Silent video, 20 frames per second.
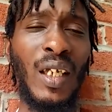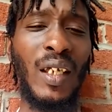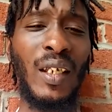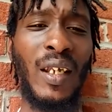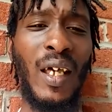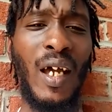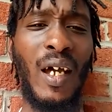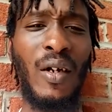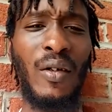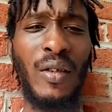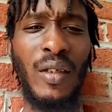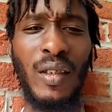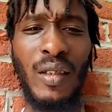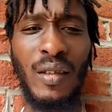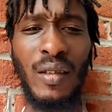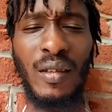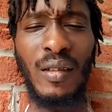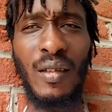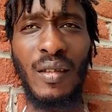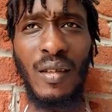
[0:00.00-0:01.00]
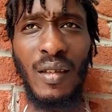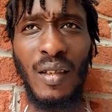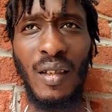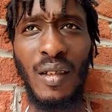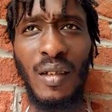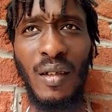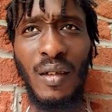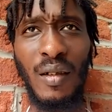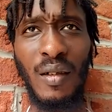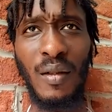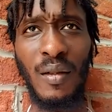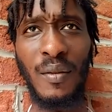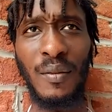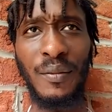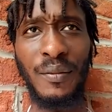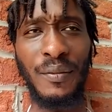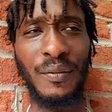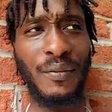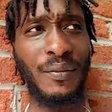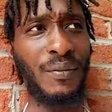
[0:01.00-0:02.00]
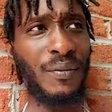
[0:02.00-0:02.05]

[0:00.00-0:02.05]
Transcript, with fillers: and how it it um